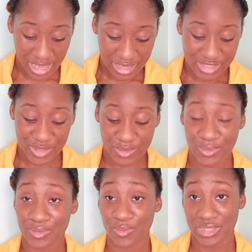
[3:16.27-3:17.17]
So
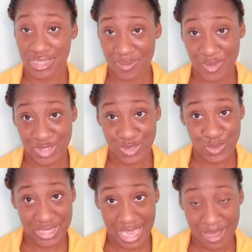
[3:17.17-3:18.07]
we talked about the two
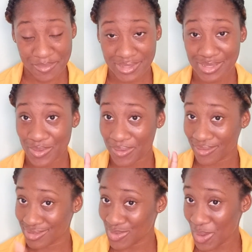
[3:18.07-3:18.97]
types,
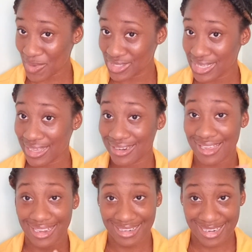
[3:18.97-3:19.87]
squamous cell
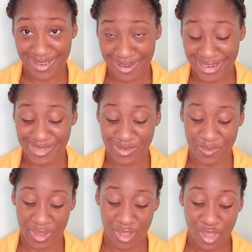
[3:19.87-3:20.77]
and
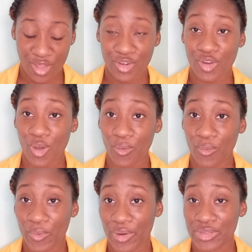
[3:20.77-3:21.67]
adenocarcinoma. Now
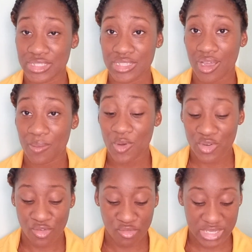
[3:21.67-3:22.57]
we're going to talk about
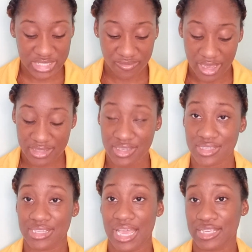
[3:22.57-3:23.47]
the risk factors,
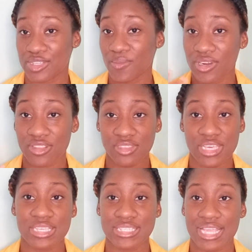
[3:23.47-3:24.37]
like some of the
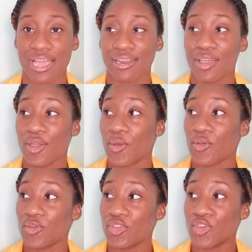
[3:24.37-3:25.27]
things that
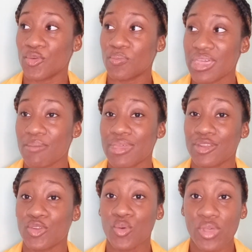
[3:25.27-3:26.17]
you may be
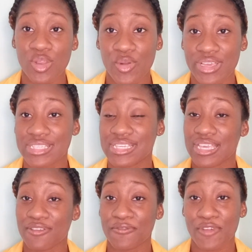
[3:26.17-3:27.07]
doing or you see
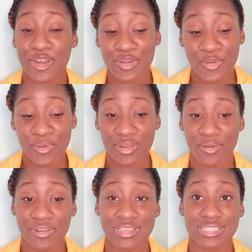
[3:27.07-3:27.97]
your friend doing or
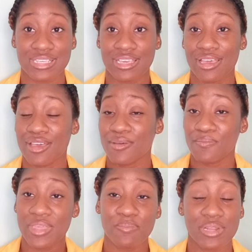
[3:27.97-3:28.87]
you see
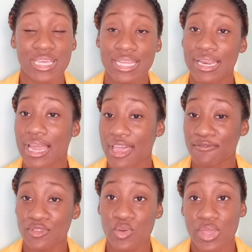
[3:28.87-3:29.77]
people in your life
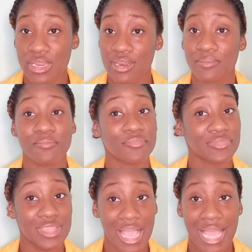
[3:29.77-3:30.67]
doing,
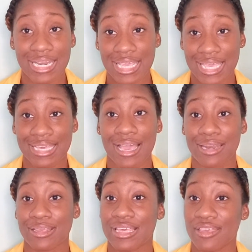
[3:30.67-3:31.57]
and it
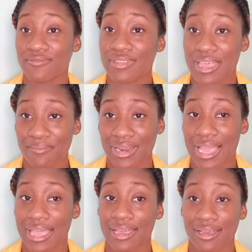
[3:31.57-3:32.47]
can give them
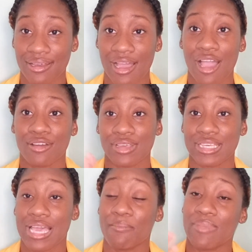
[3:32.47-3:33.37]
it
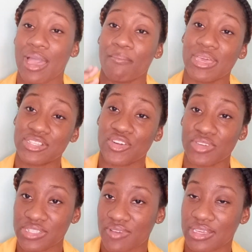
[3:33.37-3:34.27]
can be a major
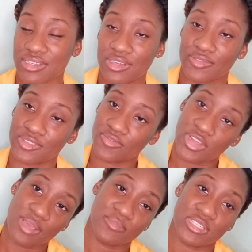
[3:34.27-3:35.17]
risk factor for
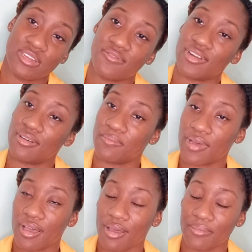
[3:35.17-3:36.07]
them to develop
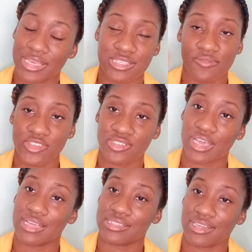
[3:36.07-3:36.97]
esophageal
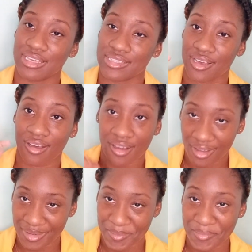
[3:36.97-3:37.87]
cancer later on.